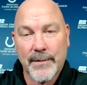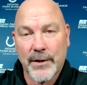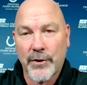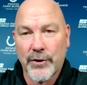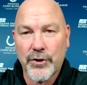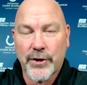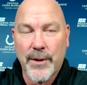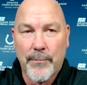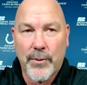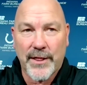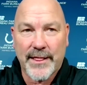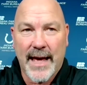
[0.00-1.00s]
you know, you can
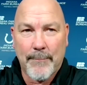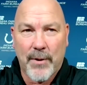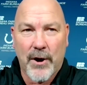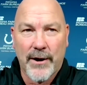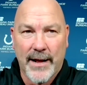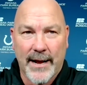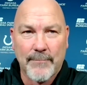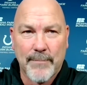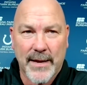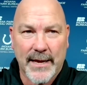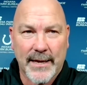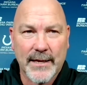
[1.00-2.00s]
put that part on
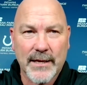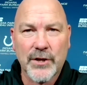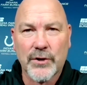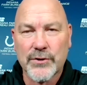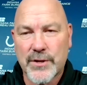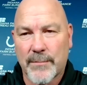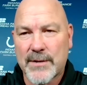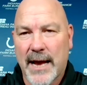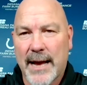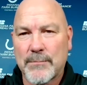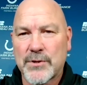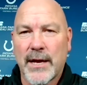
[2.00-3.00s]
me. You know,
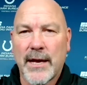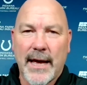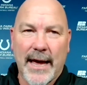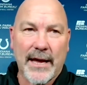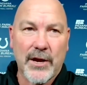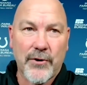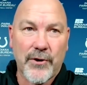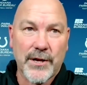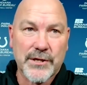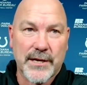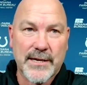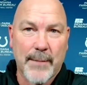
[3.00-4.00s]
sometimes, hey, here it
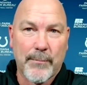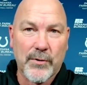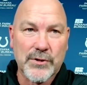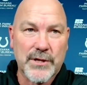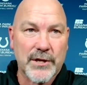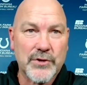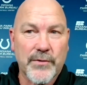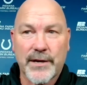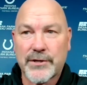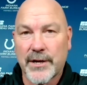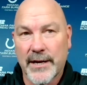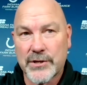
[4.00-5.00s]
is a tempo
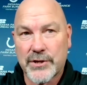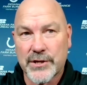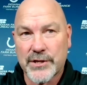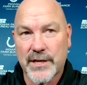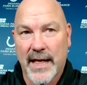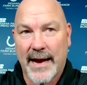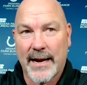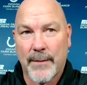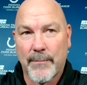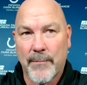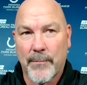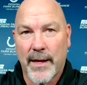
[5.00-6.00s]
situation. Let's just line
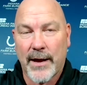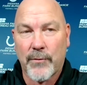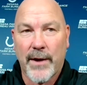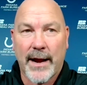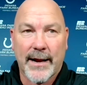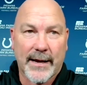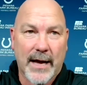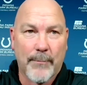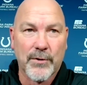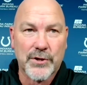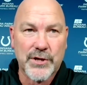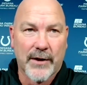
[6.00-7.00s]
up and play. We had a
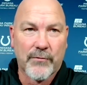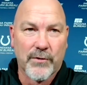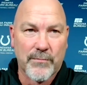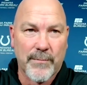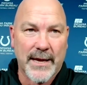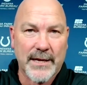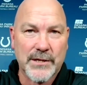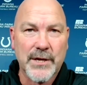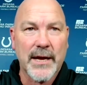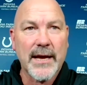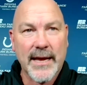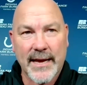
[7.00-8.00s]
couple check with me's
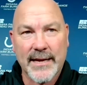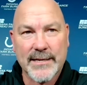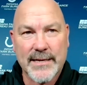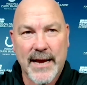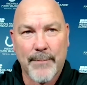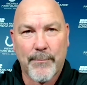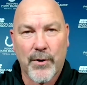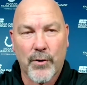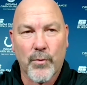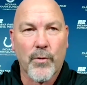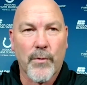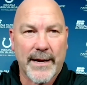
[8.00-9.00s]
in tempo
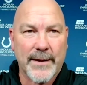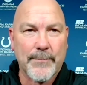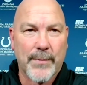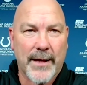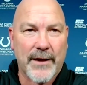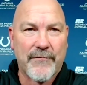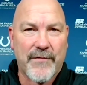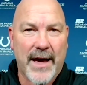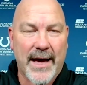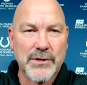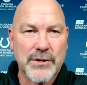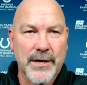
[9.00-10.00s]
where we didn't play
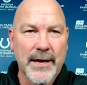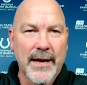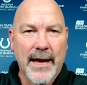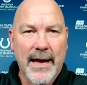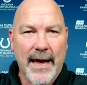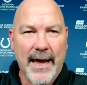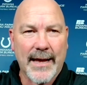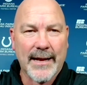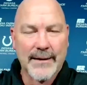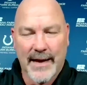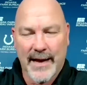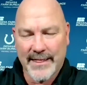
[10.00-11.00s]
fast.
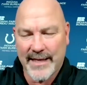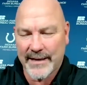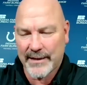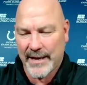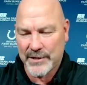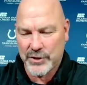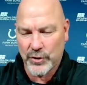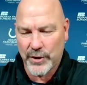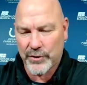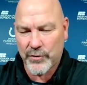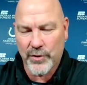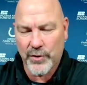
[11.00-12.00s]
And I think as you
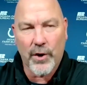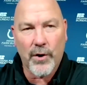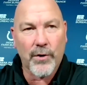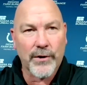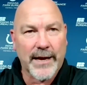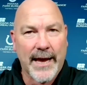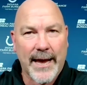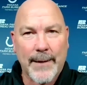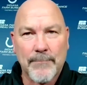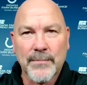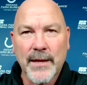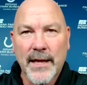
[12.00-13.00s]
look through the whole game,
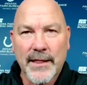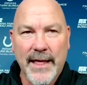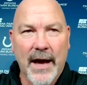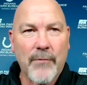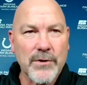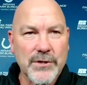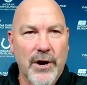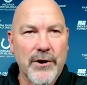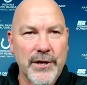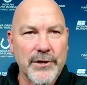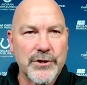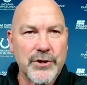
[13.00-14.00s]
that was our
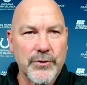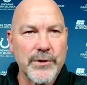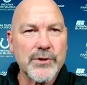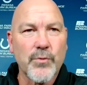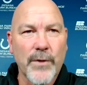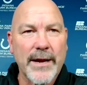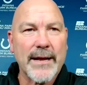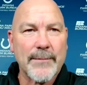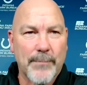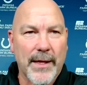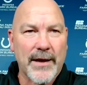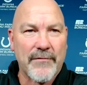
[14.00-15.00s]
issue is we didn't
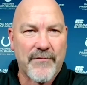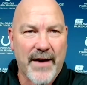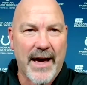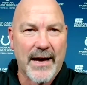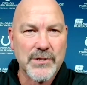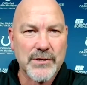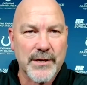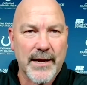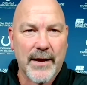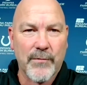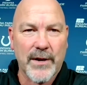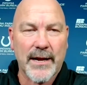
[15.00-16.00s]
play fast
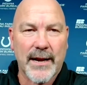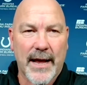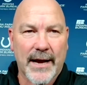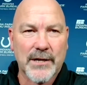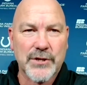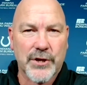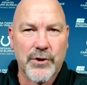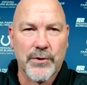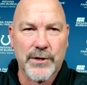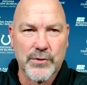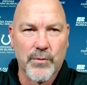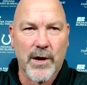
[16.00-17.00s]
and we didn't execute
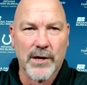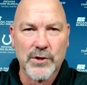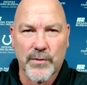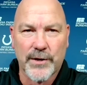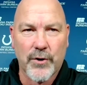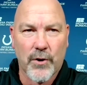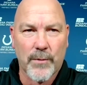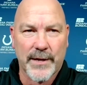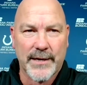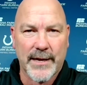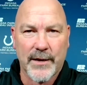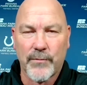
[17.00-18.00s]
as well as we normally
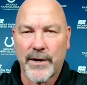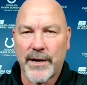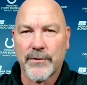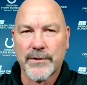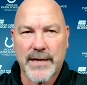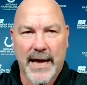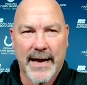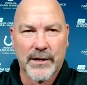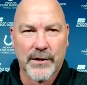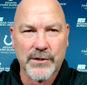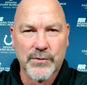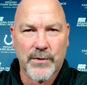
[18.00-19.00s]
did. We don't
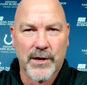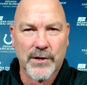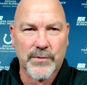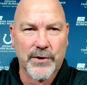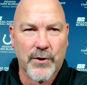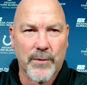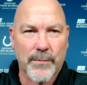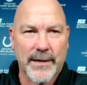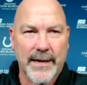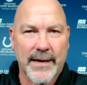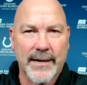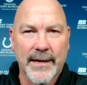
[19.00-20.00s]
tackle as well as we normally
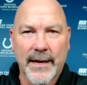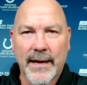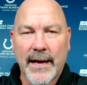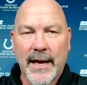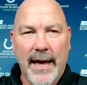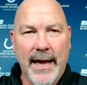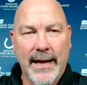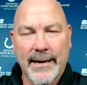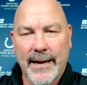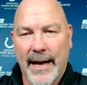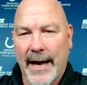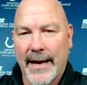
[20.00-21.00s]
did.
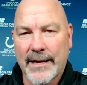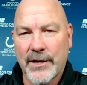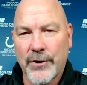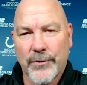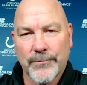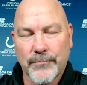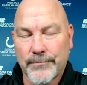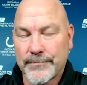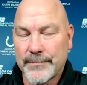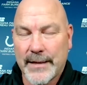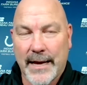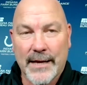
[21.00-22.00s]
And I, you know,
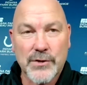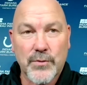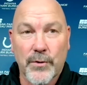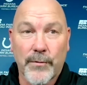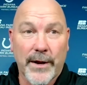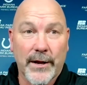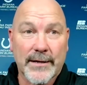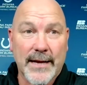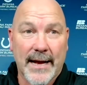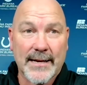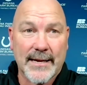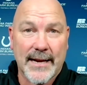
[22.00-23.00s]
that's what we looked
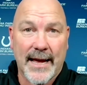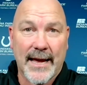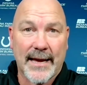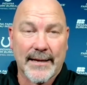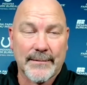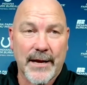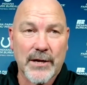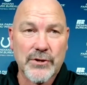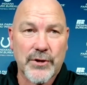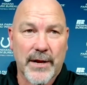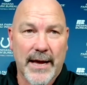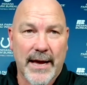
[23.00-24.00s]
at today and
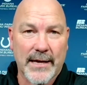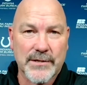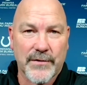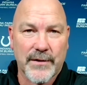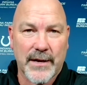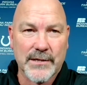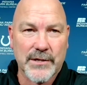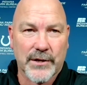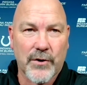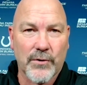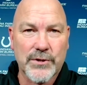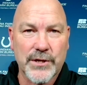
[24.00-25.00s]
yesterday as a as a
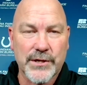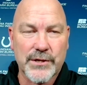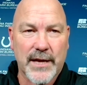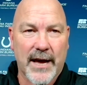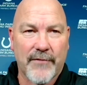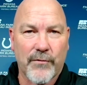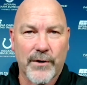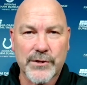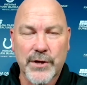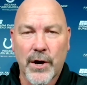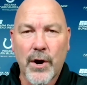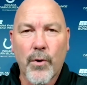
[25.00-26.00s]
coaching staff
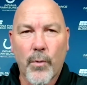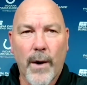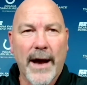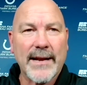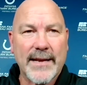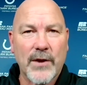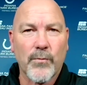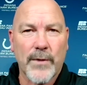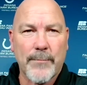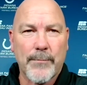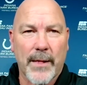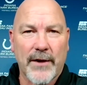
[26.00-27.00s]
was why didn't we
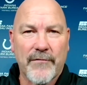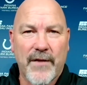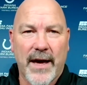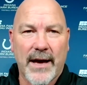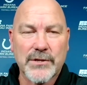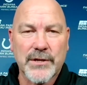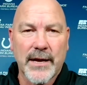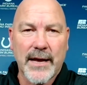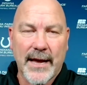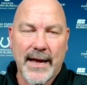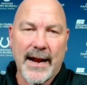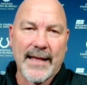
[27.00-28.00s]
play fast
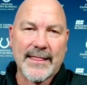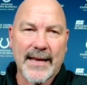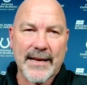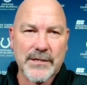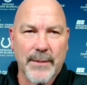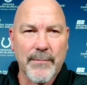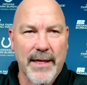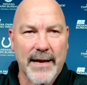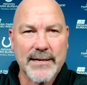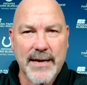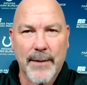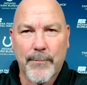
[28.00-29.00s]
and i think some of
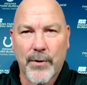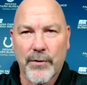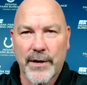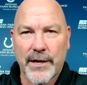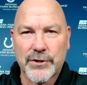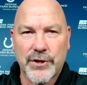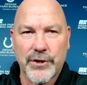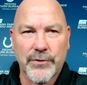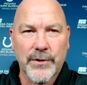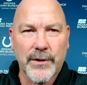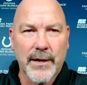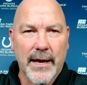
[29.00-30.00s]
that tempo
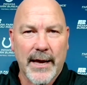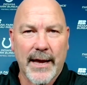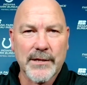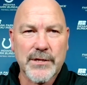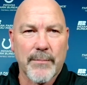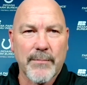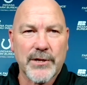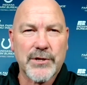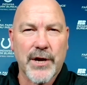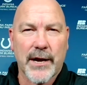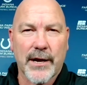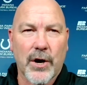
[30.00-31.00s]
issue and some of the
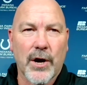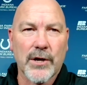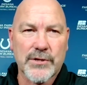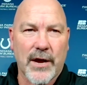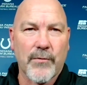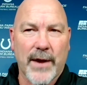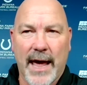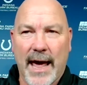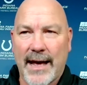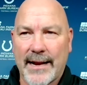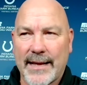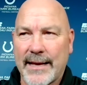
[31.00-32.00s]
t- calls that we
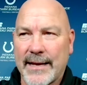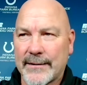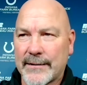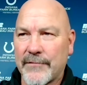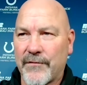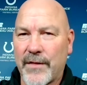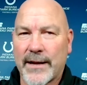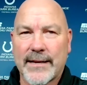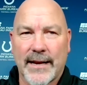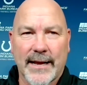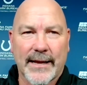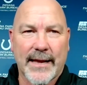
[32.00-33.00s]
had in
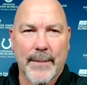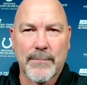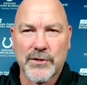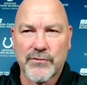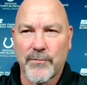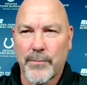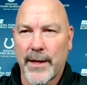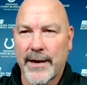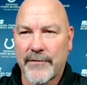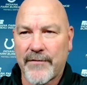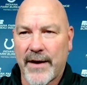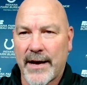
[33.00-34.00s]
conflicted and kept us from
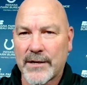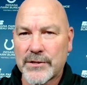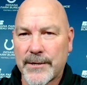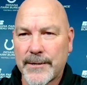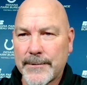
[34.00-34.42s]
playing fast